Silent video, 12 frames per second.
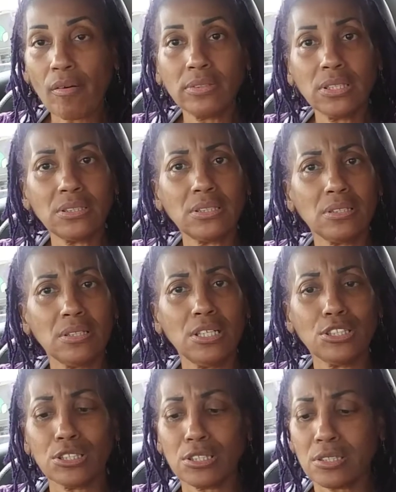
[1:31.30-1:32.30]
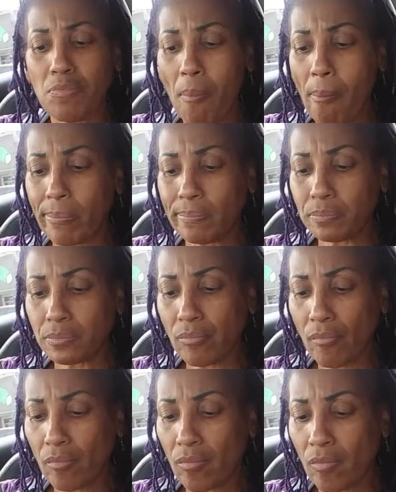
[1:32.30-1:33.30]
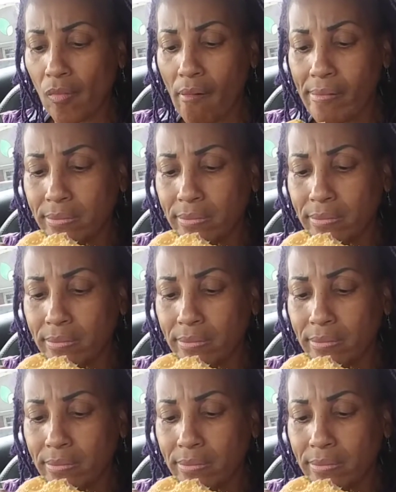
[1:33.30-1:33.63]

This is delicious. It is good.